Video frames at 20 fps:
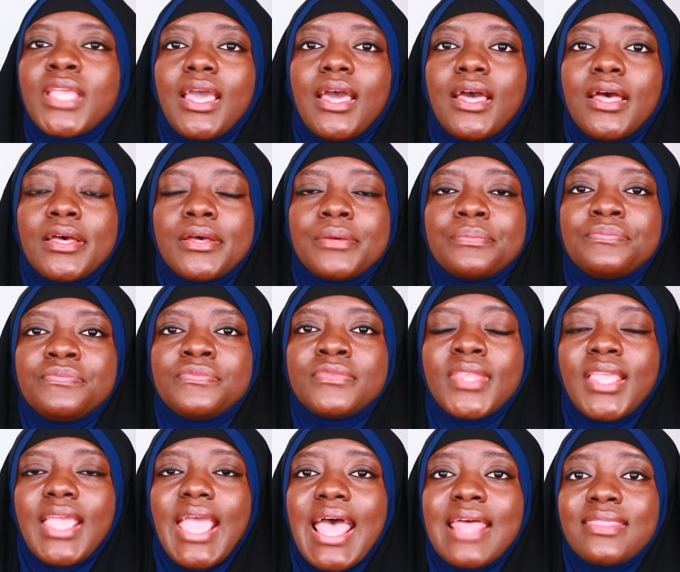And
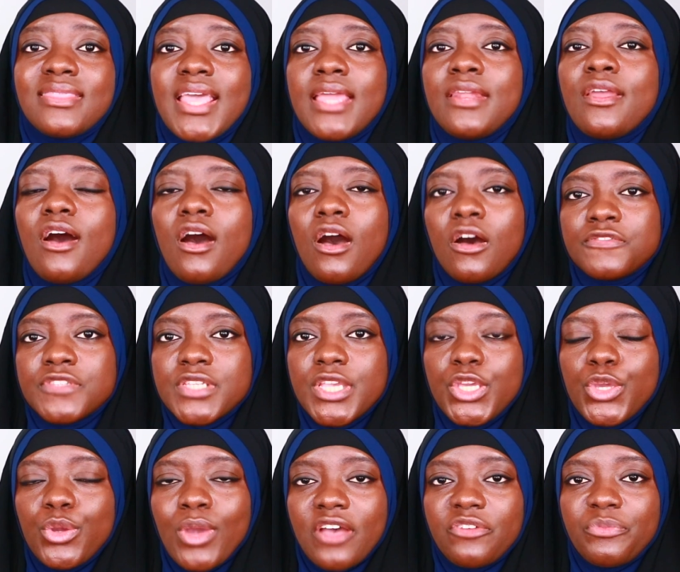then after
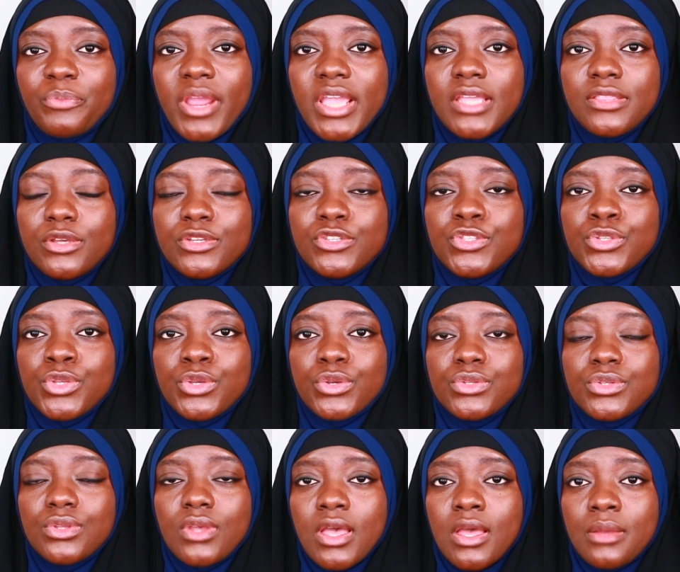you have prayed those
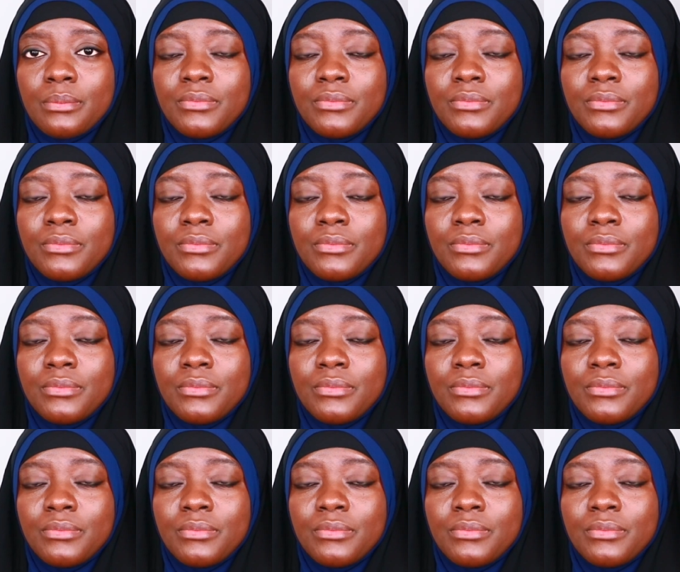2